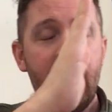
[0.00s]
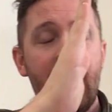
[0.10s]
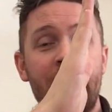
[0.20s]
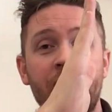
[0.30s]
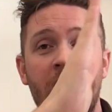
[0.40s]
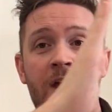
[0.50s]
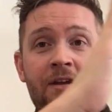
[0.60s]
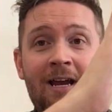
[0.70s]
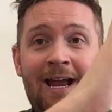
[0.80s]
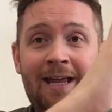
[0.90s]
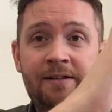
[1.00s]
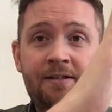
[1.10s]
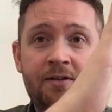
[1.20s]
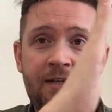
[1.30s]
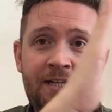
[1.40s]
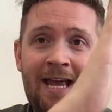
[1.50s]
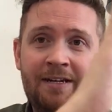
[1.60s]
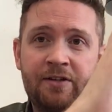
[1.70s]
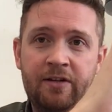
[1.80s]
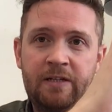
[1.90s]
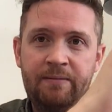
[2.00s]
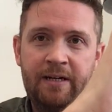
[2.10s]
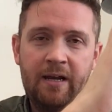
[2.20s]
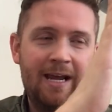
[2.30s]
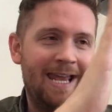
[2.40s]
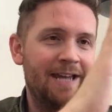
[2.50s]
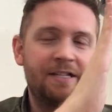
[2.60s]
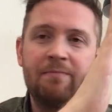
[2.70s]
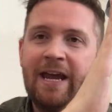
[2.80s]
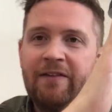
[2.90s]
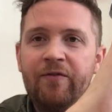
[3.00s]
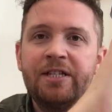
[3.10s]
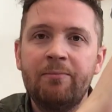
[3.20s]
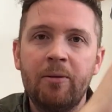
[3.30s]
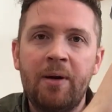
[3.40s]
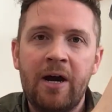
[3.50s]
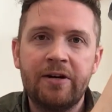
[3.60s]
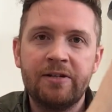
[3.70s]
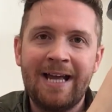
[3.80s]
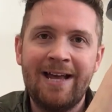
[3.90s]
And your other hand, so this hand is going to be against my invisible partner's